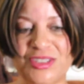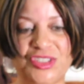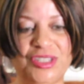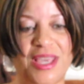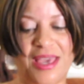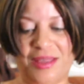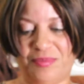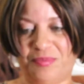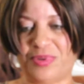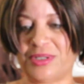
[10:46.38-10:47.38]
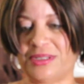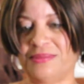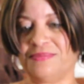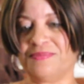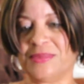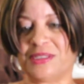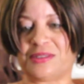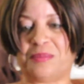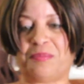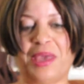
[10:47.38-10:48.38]
She had put
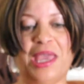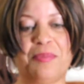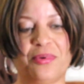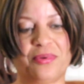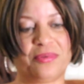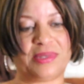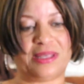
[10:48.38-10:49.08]
some paper,